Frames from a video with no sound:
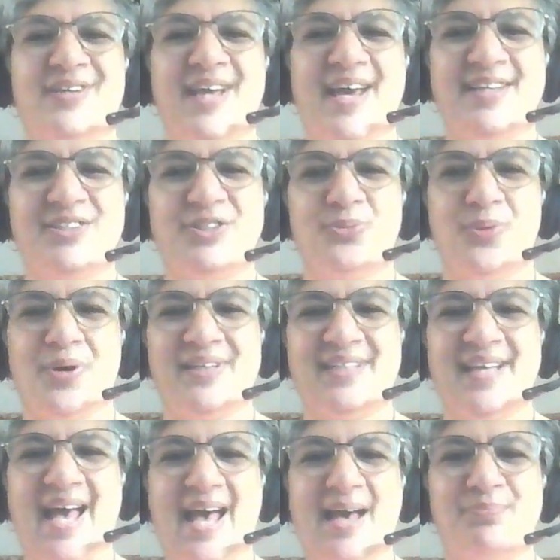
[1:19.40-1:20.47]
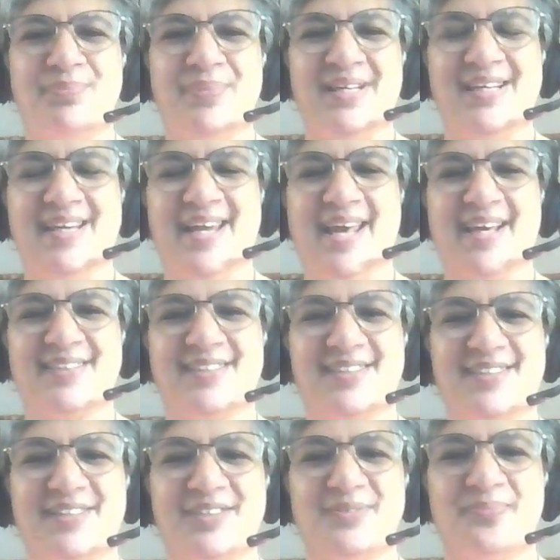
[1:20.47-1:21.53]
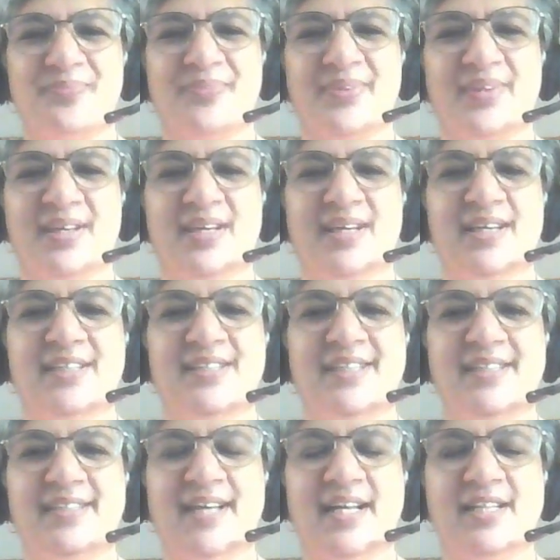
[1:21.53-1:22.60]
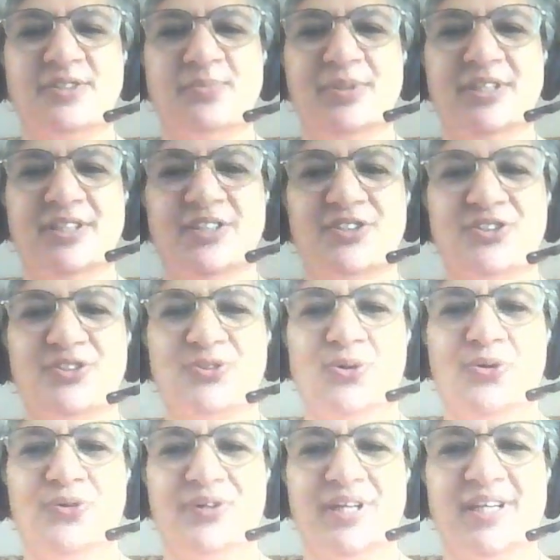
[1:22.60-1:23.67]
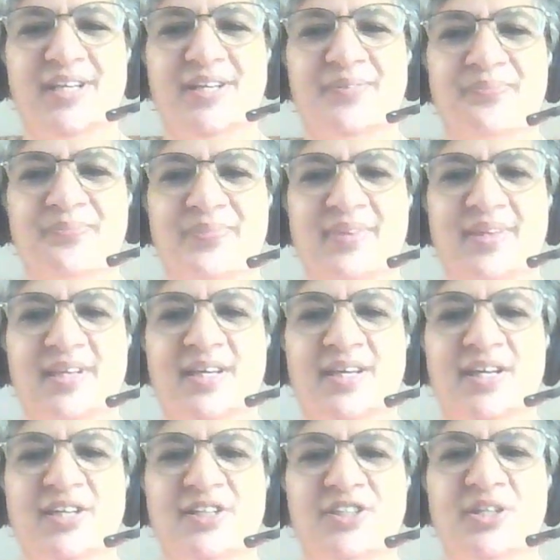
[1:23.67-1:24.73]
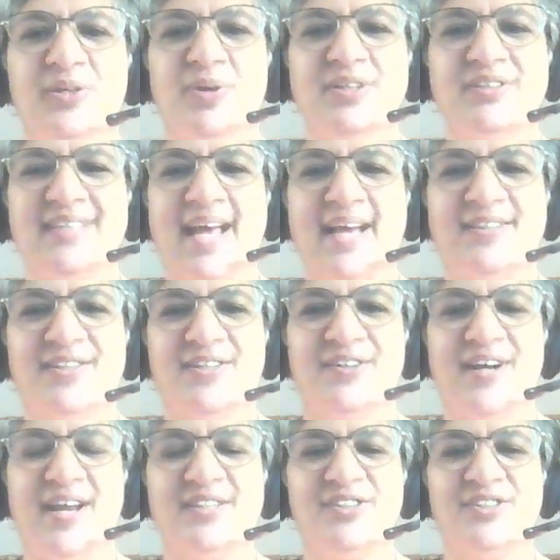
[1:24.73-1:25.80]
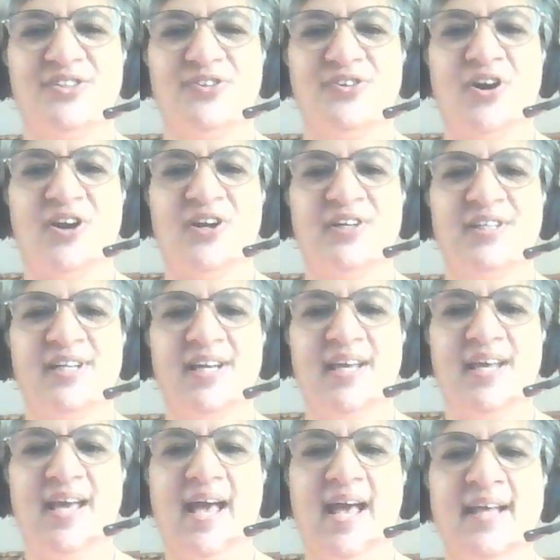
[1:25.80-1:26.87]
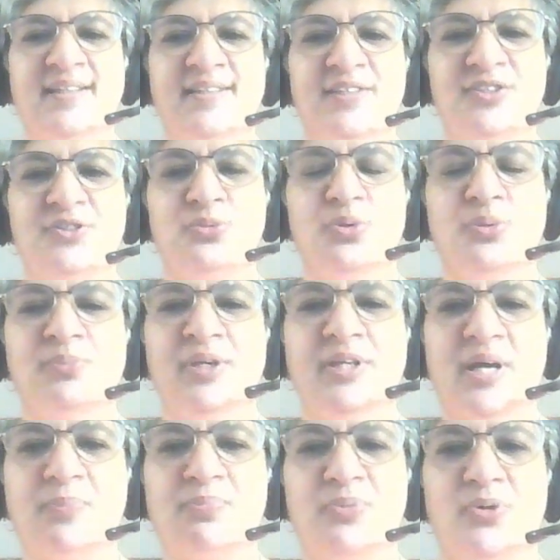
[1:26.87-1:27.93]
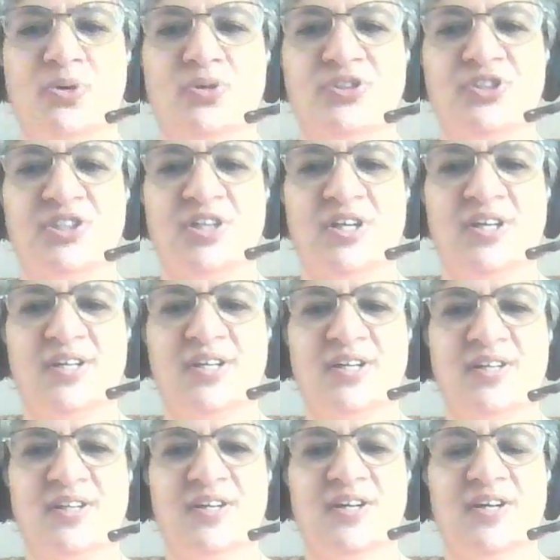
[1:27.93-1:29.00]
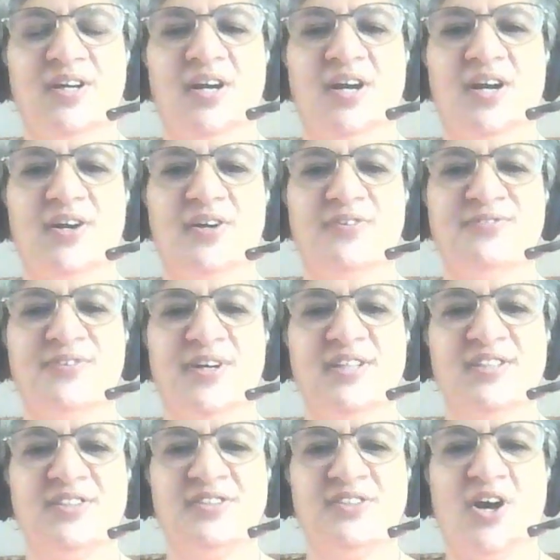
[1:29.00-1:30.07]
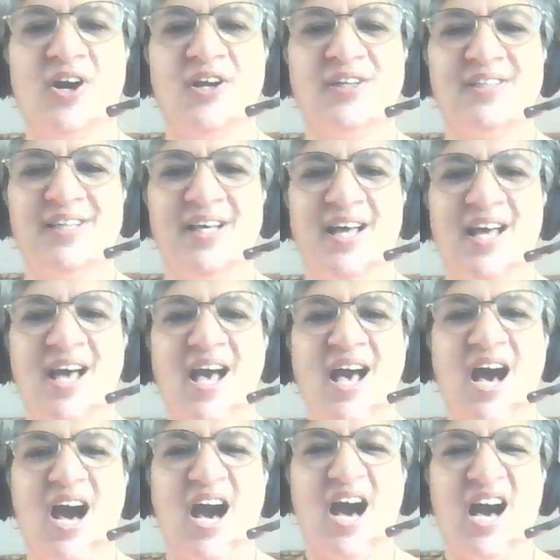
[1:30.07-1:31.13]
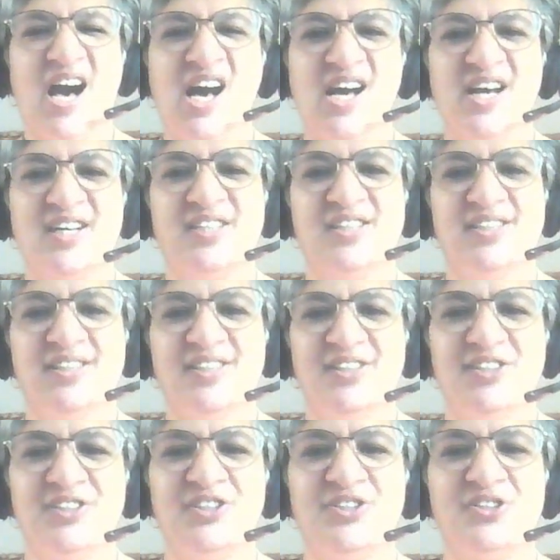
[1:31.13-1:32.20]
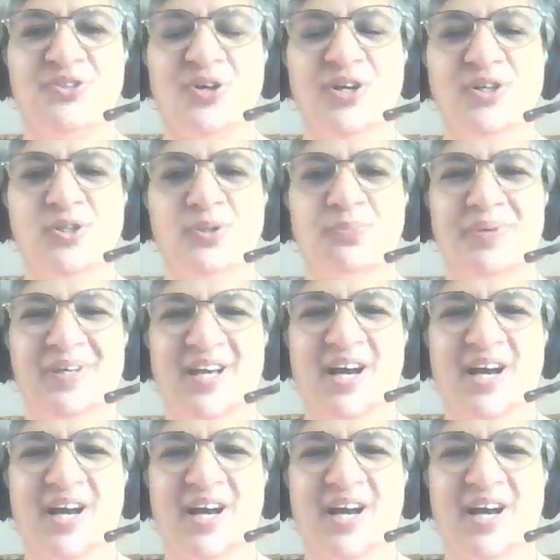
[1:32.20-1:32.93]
guess what happened next? She tells me this story. She was at a restaurant and this woman approached her. Her first thought, ugh, she's going to be